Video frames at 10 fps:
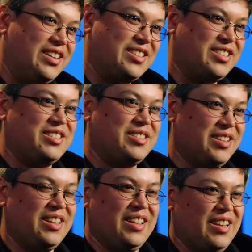and
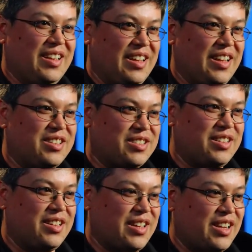
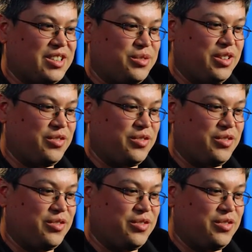it's actually really